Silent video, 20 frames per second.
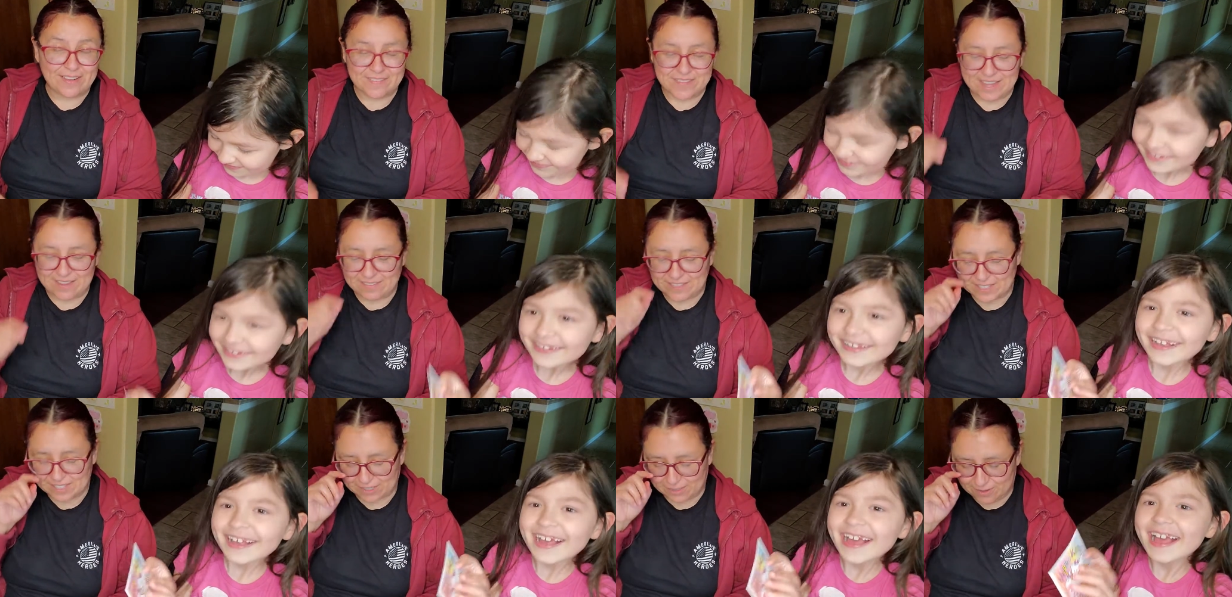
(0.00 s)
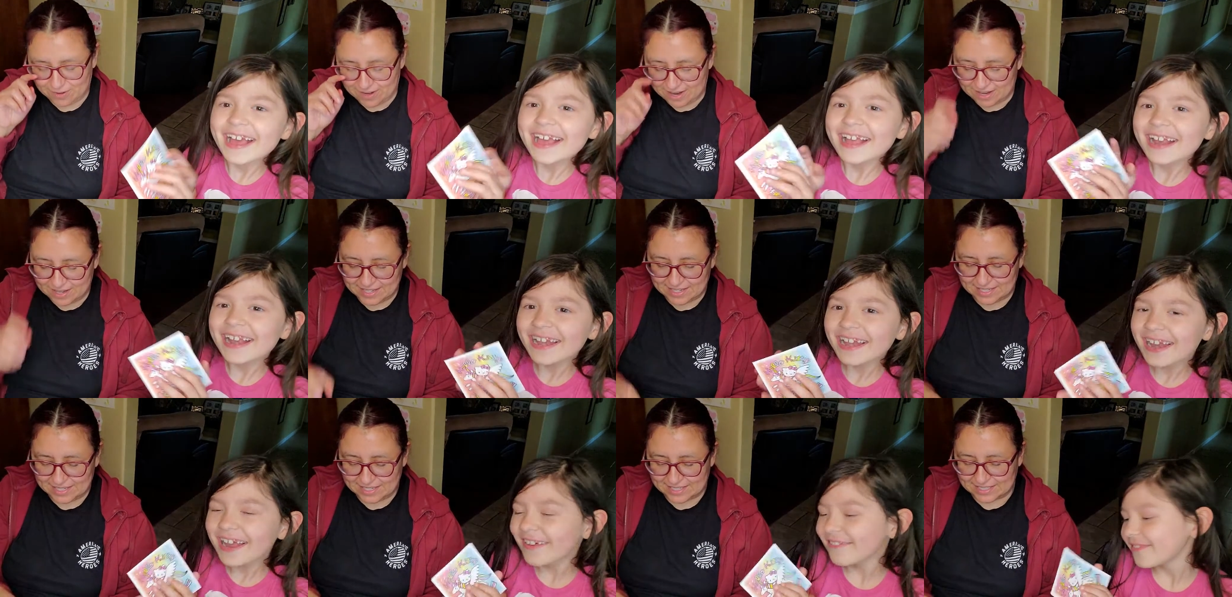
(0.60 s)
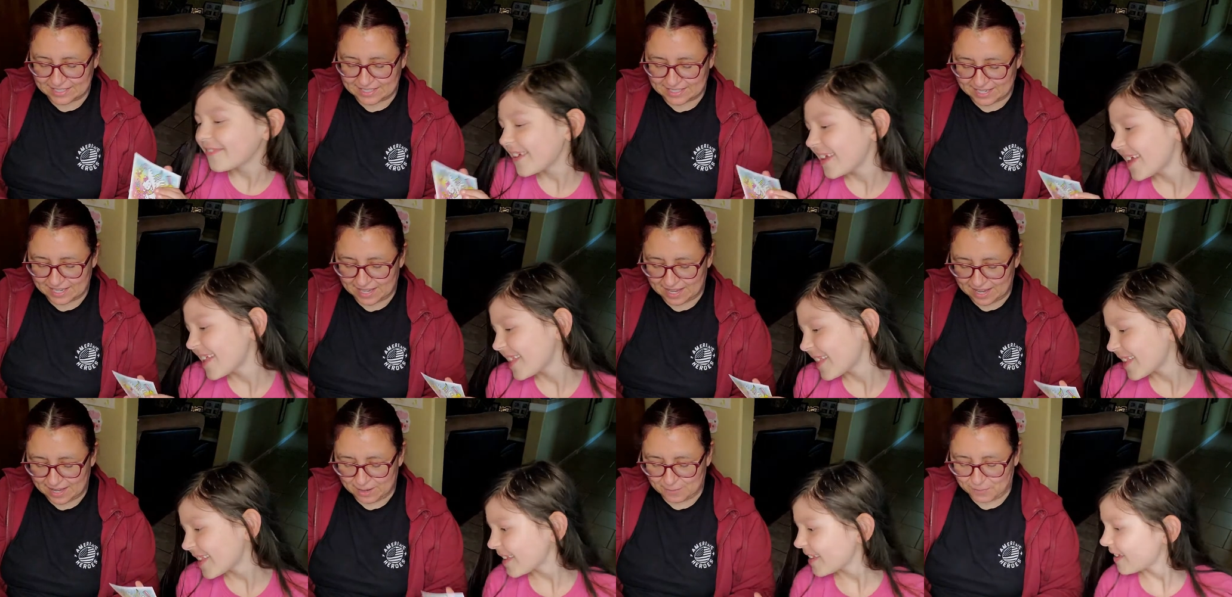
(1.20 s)
Speaker 1: out. If you haven't checked her out, it is
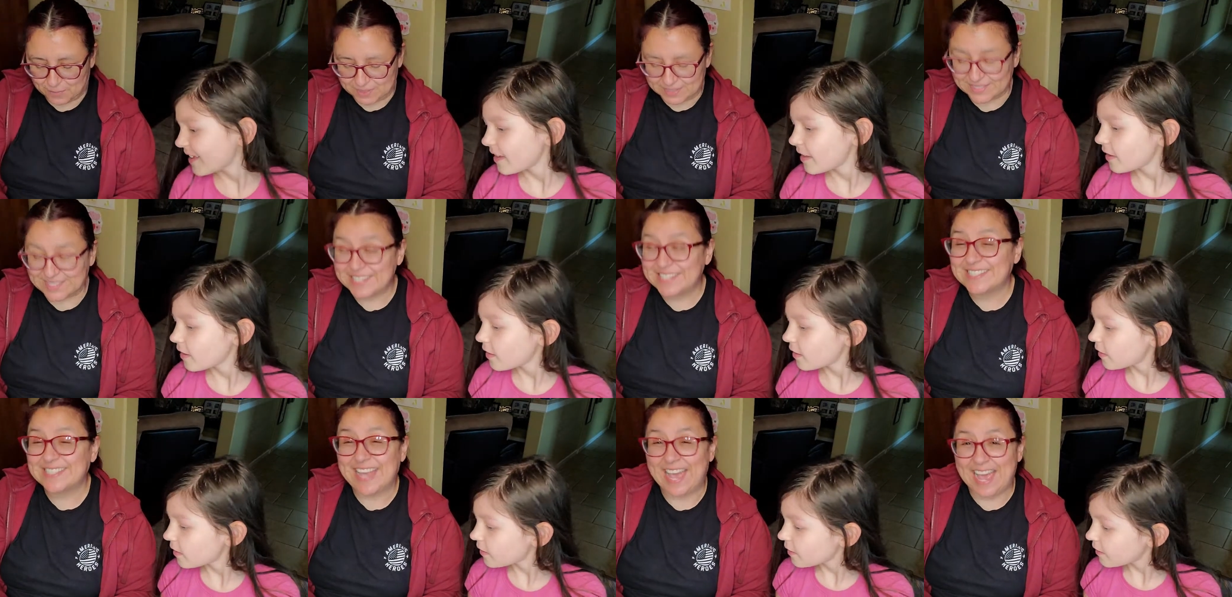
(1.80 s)
uh, Princess